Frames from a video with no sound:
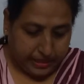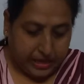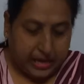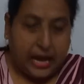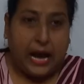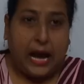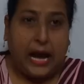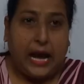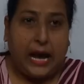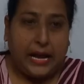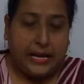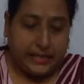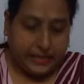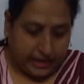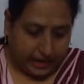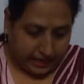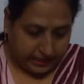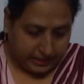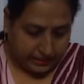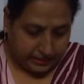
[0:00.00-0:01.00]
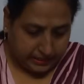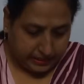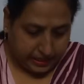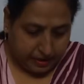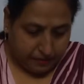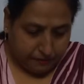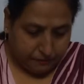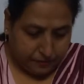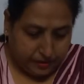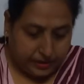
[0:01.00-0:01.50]
I can't
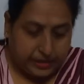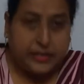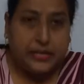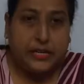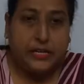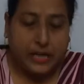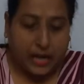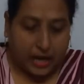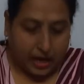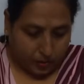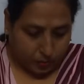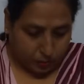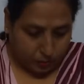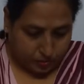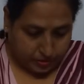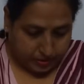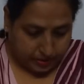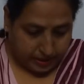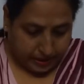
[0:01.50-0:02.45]
figure it out,